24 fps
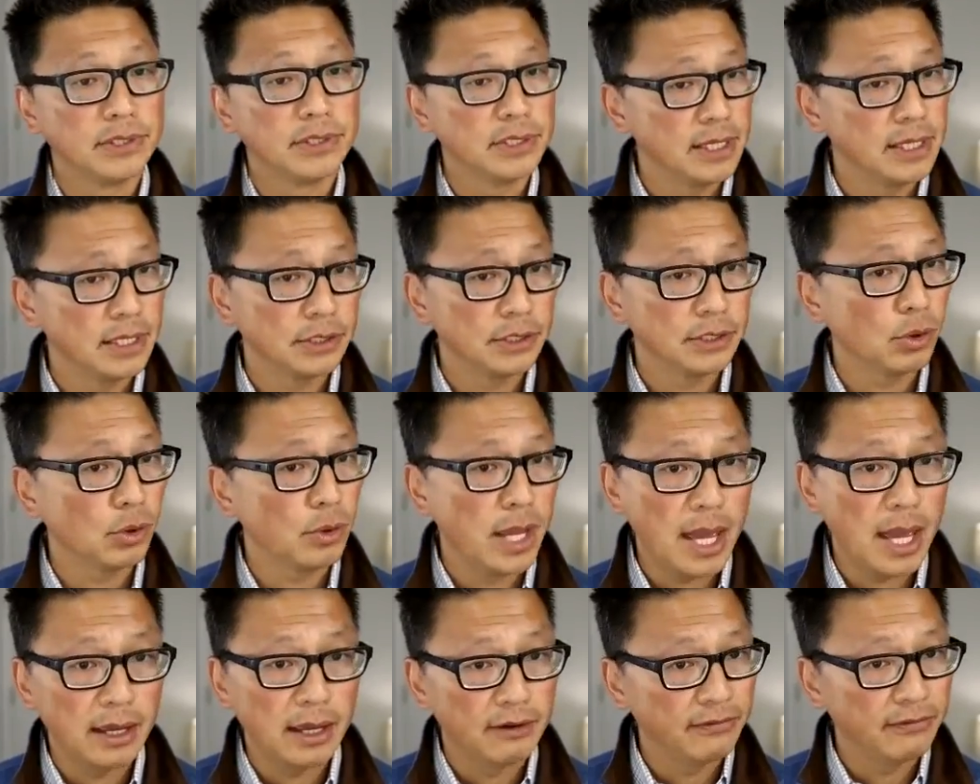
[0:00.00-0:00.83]
And it's
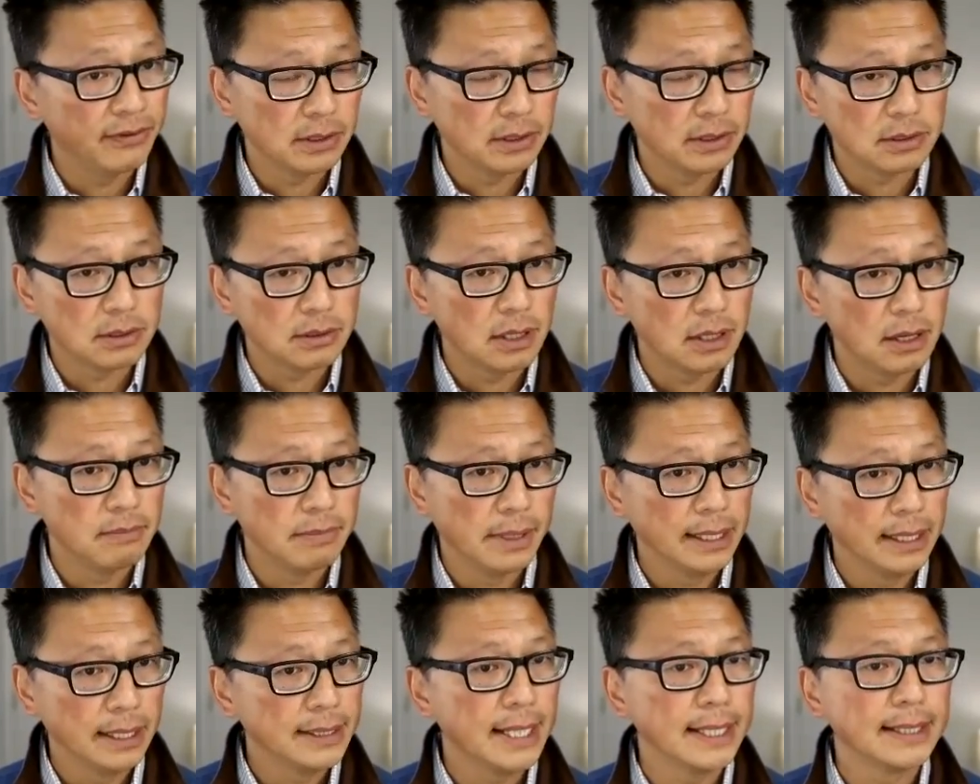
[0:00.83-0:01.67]
okay if it
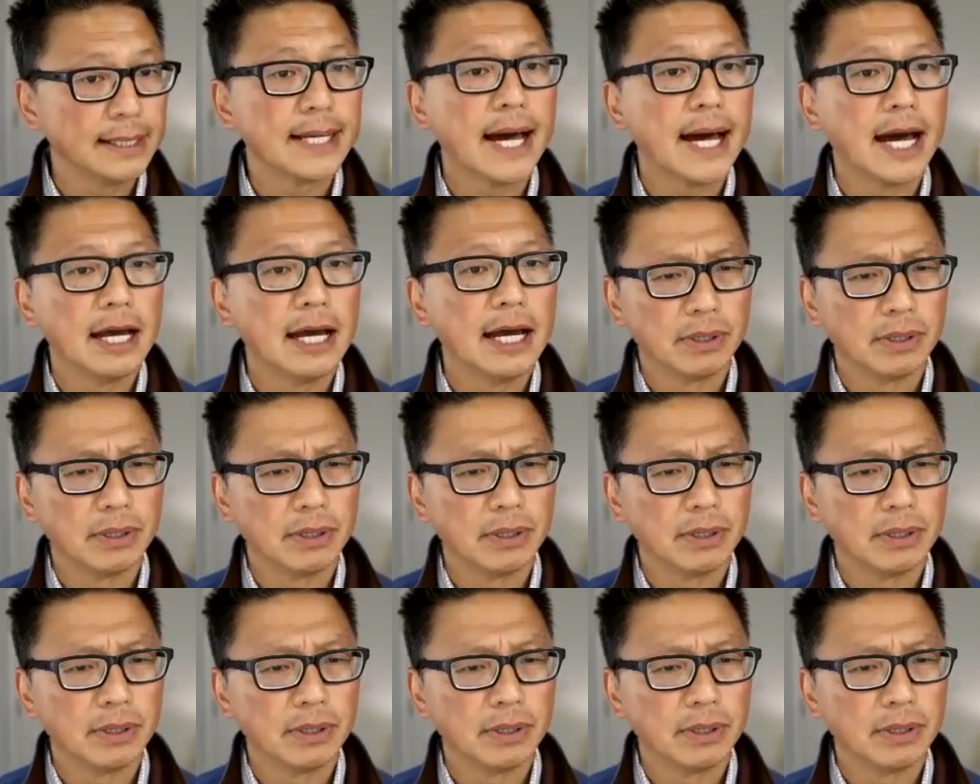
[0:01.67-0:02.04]
may take time,